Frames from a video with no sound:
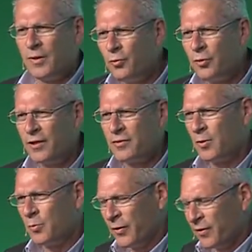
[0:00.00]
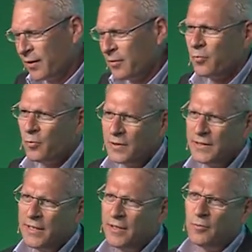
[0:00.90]
but who cares what we think?
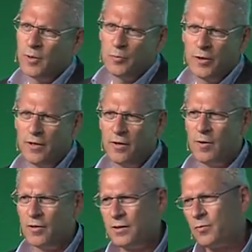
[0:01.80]
What, care, what we care about